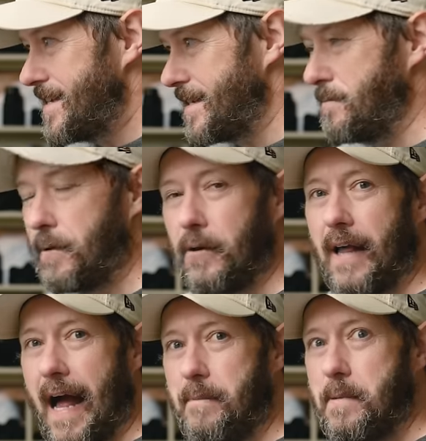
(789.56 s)

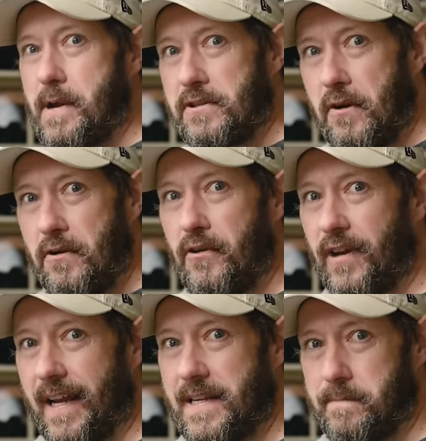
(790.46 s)
simple. I'm the most
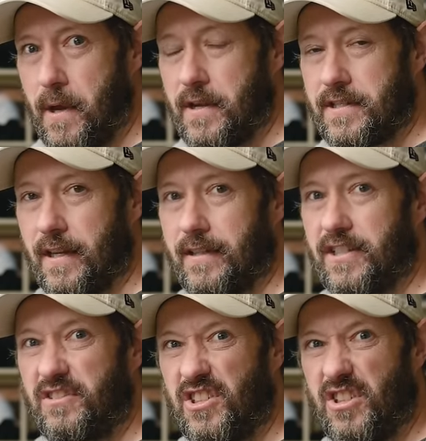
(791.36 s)
unorganized person,
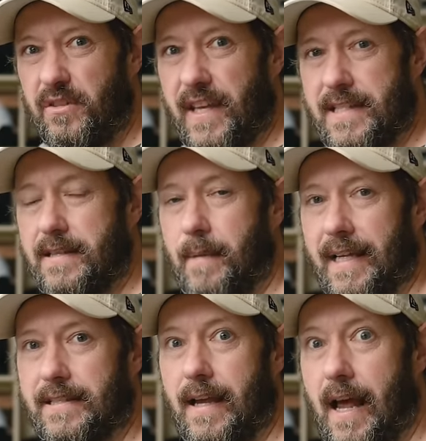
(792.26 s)
so to do this
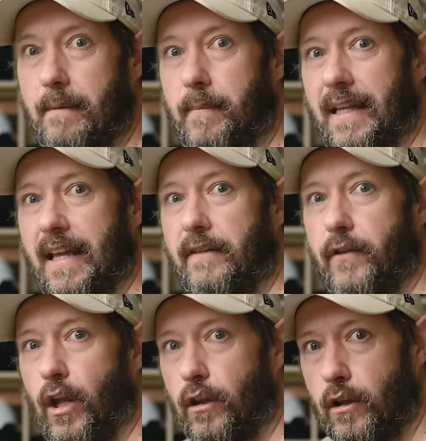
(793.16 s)
makes my
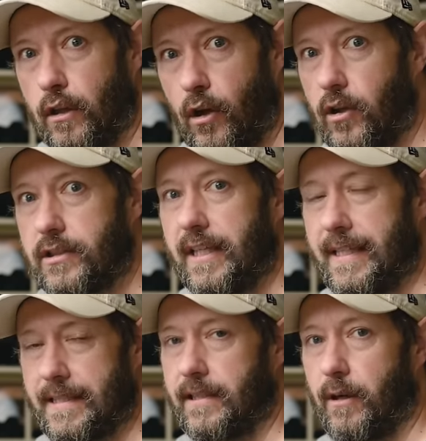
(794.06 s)
life a lot
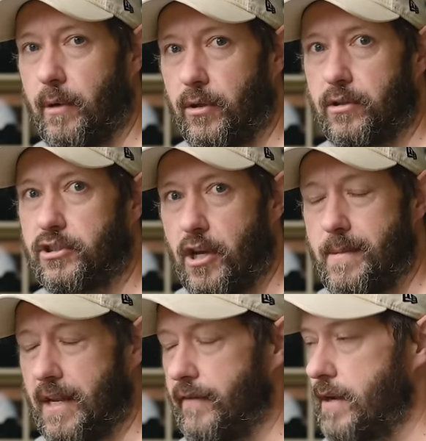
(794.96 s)
easier with so
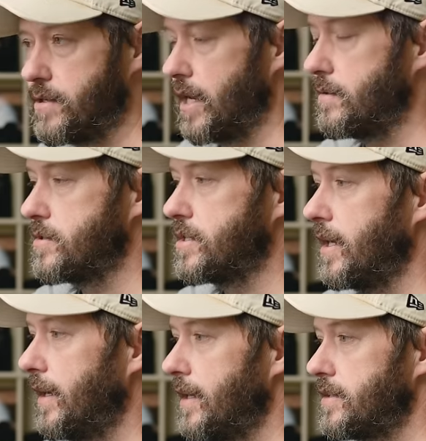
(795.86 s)
many photos.
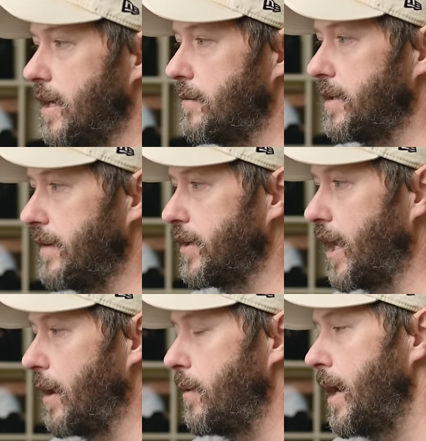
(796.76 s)
So give it a
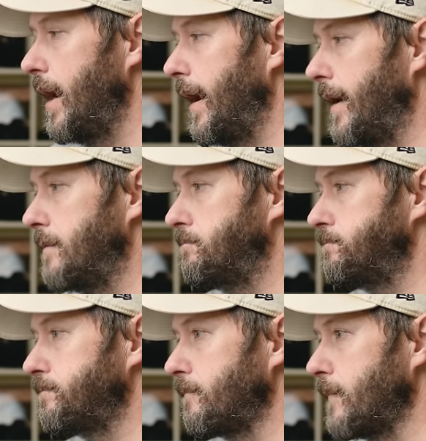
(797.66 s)
go.
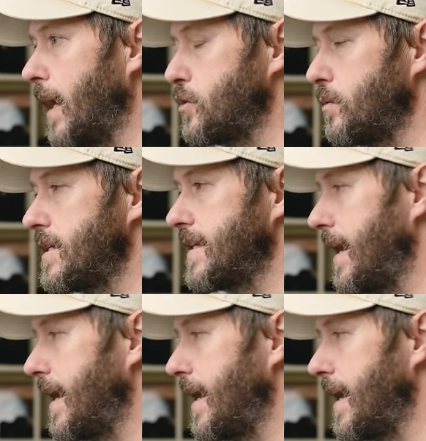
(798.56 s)
Um, I just want to